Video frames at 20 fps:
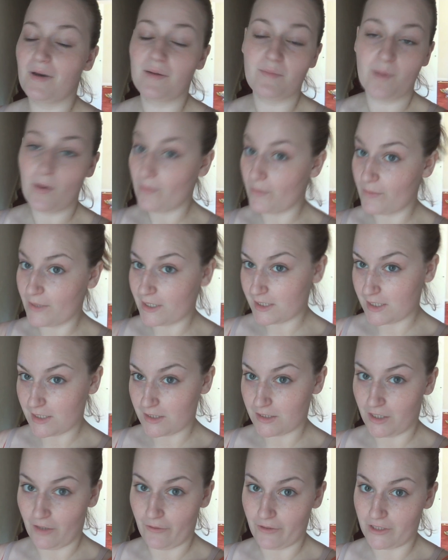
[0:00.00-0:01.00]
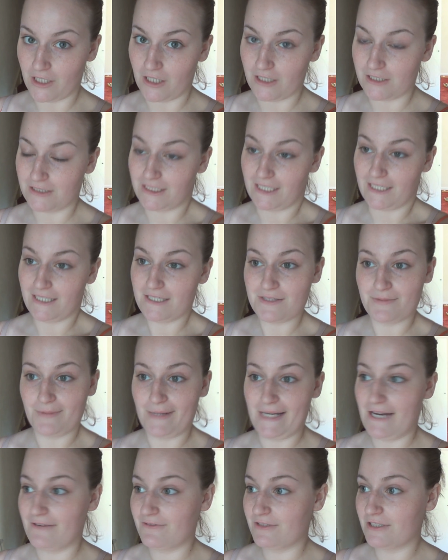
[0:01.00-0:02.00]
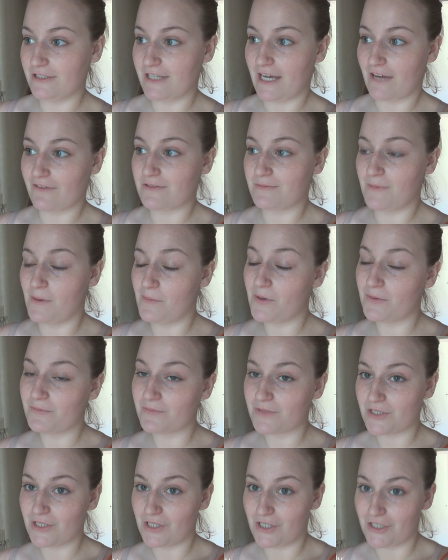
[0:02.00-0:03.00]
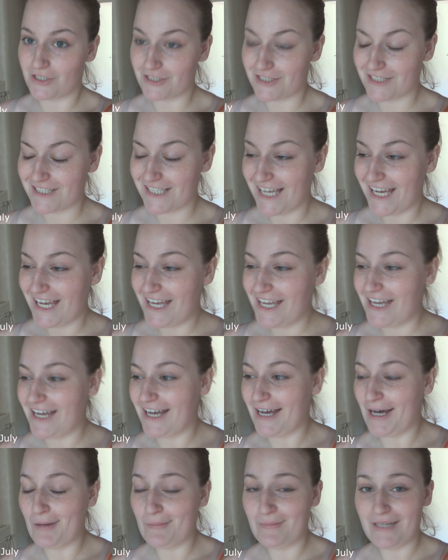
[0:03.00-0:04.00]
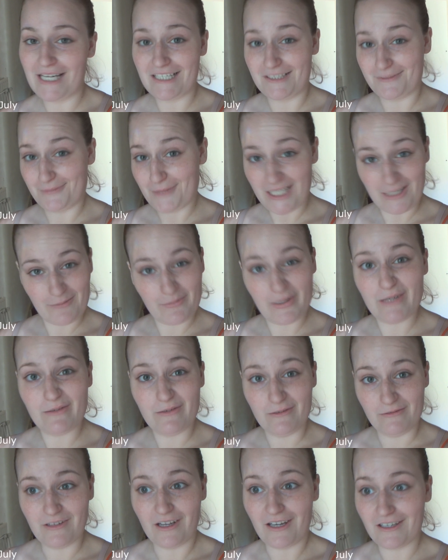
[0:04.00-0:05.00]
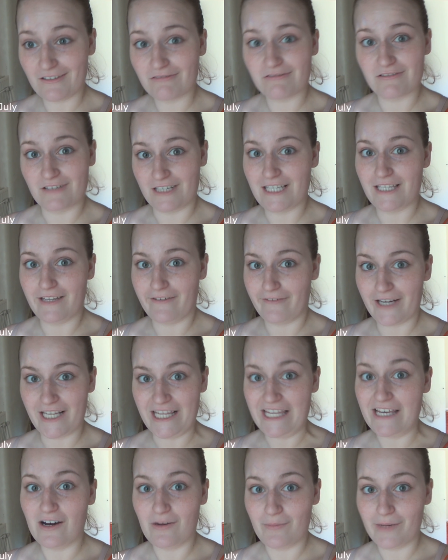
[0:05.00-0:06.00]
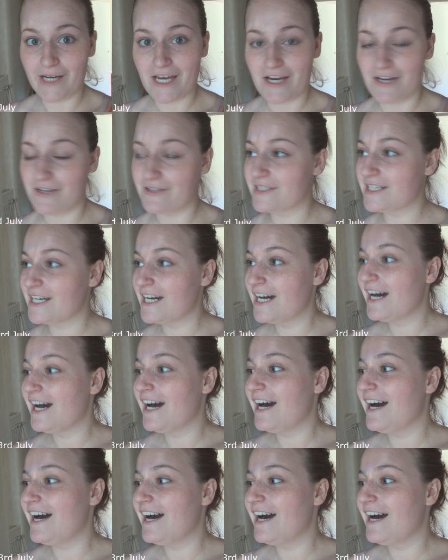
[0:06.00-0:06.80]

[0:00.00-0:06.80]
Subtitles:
My mum and my sister go on holiday, so I have to look after my mum's dogs, and I'm going to be like really on my own.